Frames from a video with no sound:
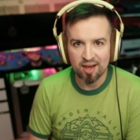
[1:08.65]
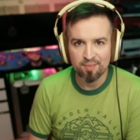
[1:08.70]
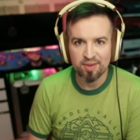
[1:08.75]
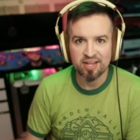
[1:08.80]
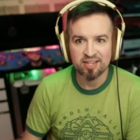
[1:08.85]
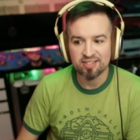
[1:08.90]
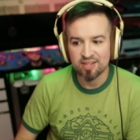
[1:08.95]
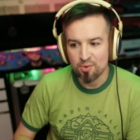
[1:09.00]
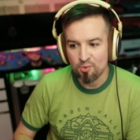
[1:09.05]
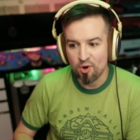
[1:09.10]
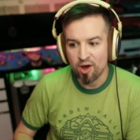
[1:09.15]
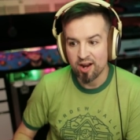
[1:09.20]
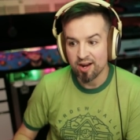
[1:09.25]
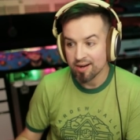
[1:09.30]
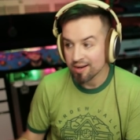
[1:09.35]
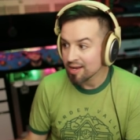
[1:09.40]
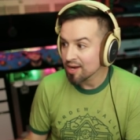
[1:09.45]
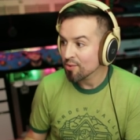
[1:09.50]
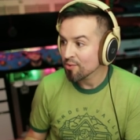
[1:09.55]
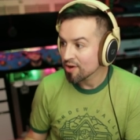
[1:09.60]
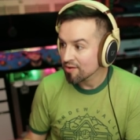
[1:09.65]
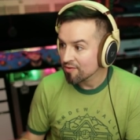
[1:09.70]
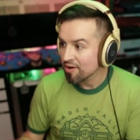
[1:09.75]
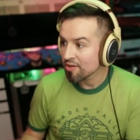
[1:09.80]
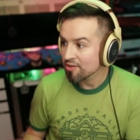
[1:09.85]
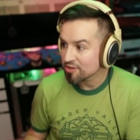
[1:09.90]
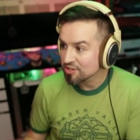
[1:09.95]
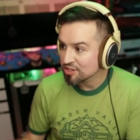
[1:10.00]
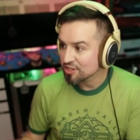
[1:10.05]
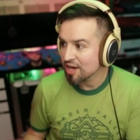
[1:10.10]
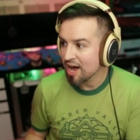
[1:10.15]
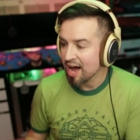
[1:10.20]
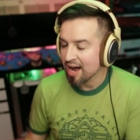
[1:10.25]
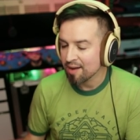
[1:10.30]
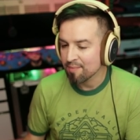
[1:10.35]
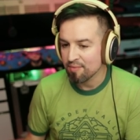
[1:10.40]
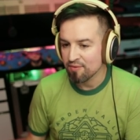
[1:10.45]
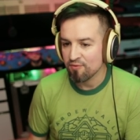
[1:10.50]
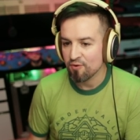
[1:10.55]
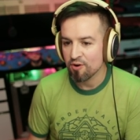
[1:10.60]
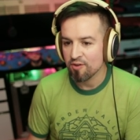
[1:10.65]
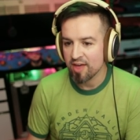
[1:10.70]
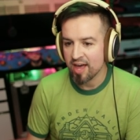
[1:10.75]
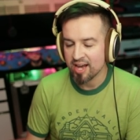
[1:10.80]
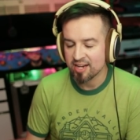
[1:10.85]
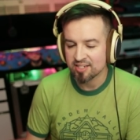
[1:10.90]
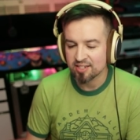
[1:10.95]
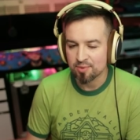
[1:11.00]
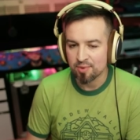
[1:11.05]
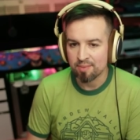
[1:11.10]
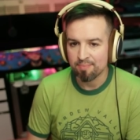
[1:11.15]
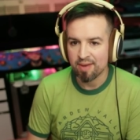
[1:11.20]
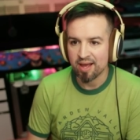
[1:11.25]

because they wanted to get rid of all their stock before they actually went